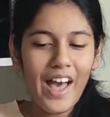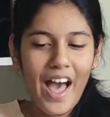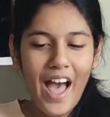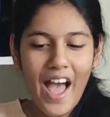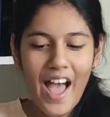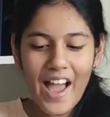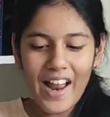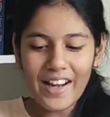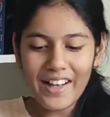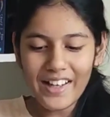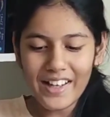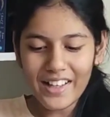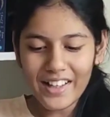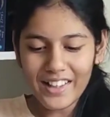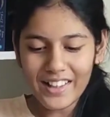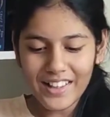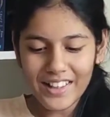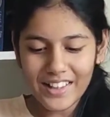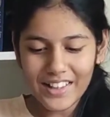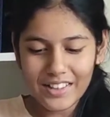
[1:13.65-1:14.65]
and
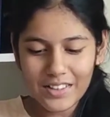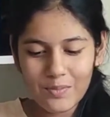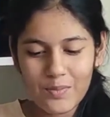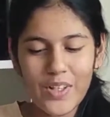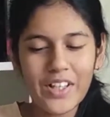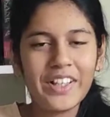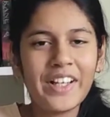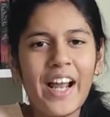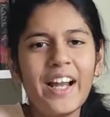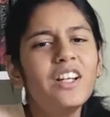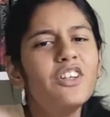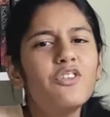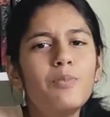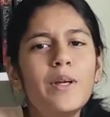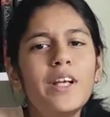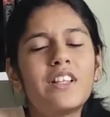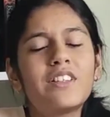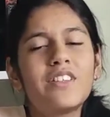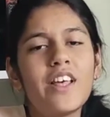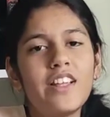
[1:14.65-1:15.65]
uh, it kind of
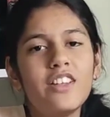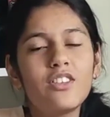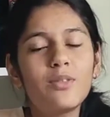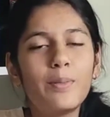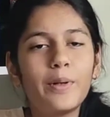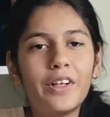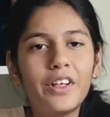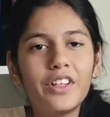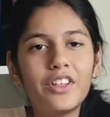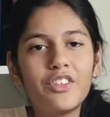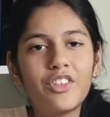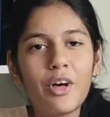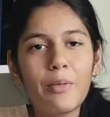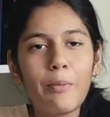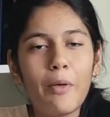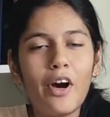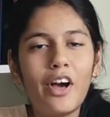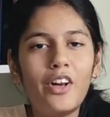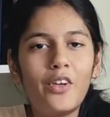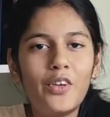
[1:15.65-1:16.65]
makes sense because
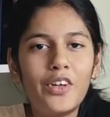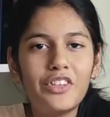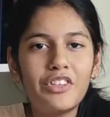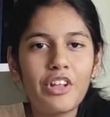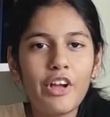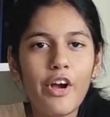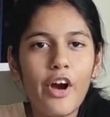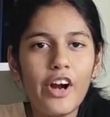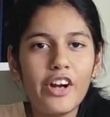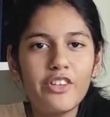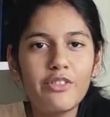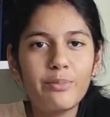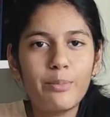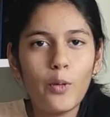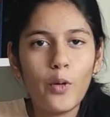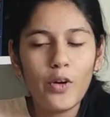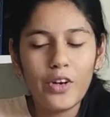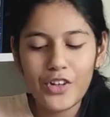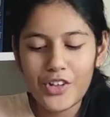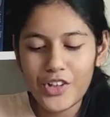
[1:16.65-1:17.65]
Apollo is the god of
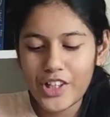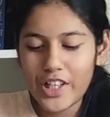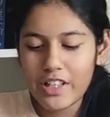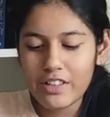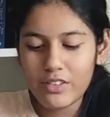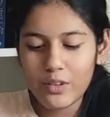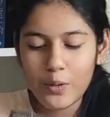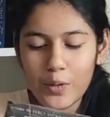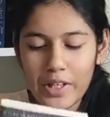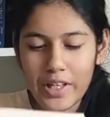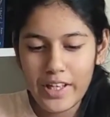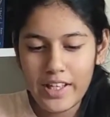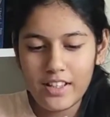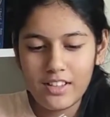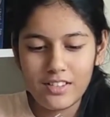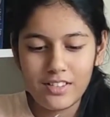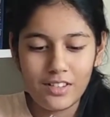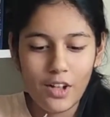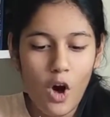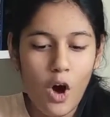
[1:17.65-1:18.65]
poetry, so
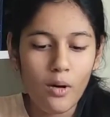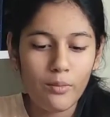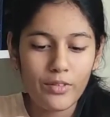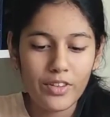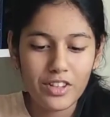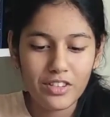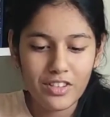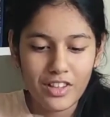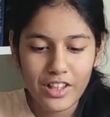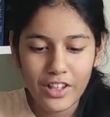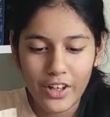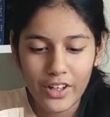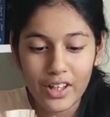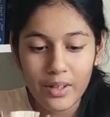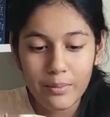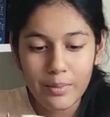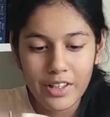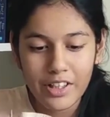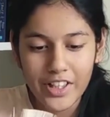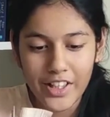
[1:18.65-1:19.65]
he's obviously going
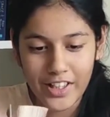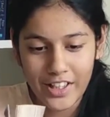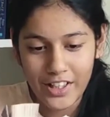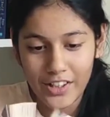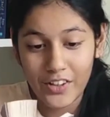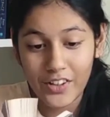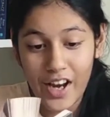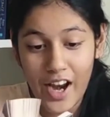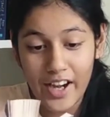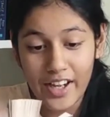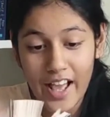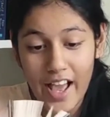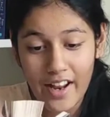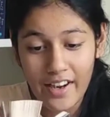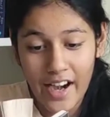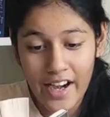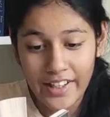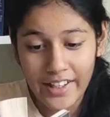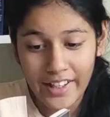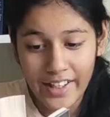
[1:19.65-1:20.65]
to be really good at
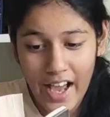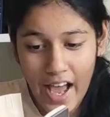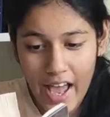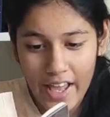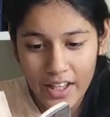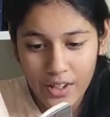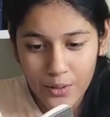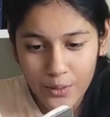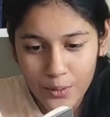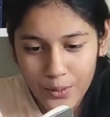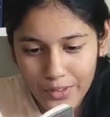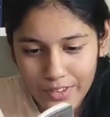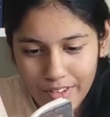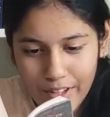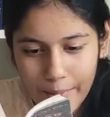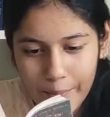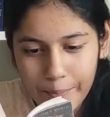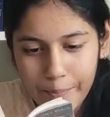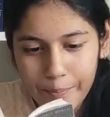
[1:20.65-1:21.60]
writing haikus.